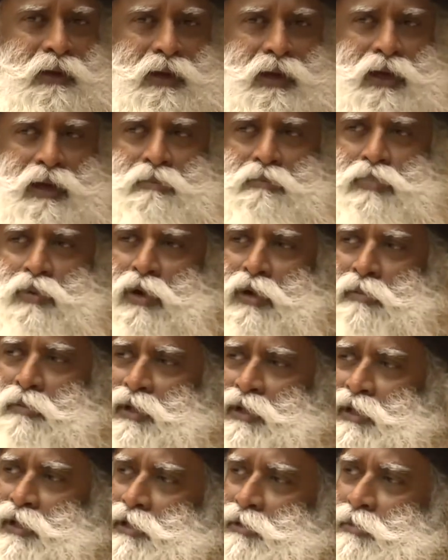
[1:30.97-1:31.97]

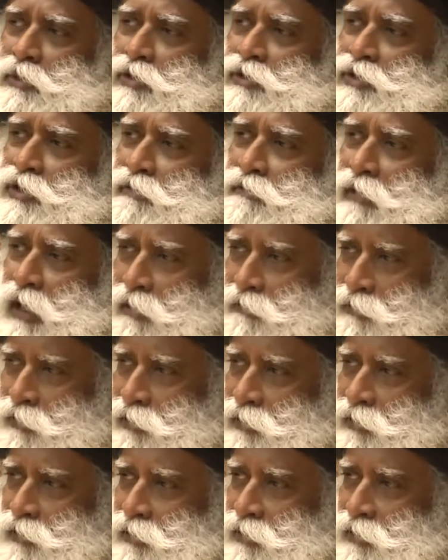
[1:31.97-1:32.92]
Employment is about survival.